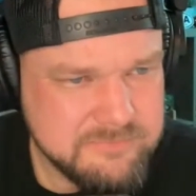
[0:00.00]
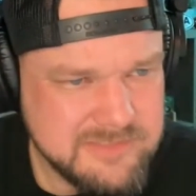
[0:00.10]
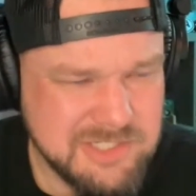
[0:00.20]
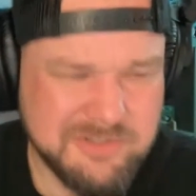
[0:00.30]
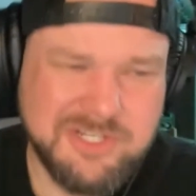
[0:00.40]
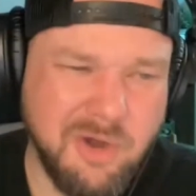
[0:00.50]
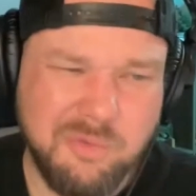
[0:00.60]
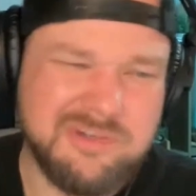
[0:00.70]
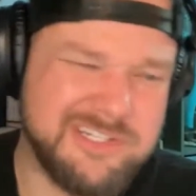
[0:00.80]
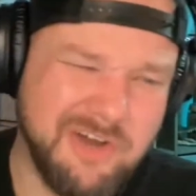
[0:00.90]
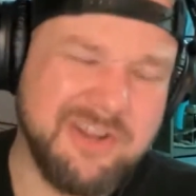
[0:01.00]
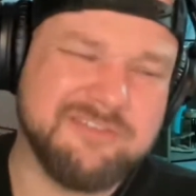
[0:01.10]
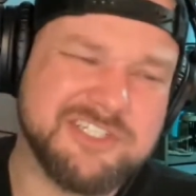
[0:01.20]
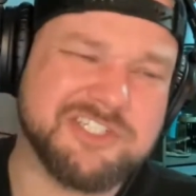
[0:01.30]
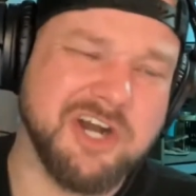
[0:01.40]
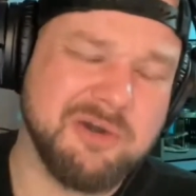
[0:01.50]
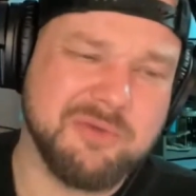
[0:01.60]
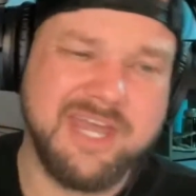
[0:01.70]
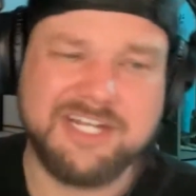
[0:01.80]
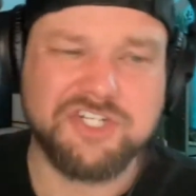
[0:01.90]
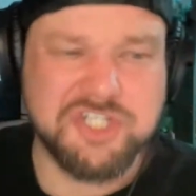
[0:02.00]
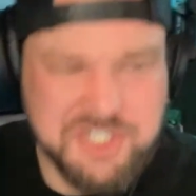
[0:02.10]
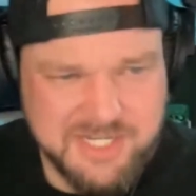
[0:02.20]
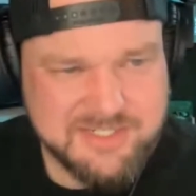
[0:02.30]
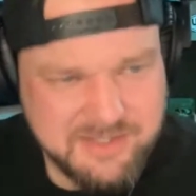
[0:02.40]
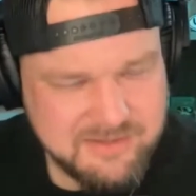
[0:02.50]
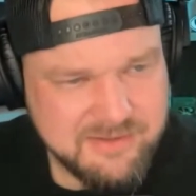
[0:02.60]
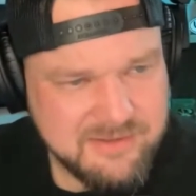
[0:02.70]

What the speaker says: So don't even start with that shit.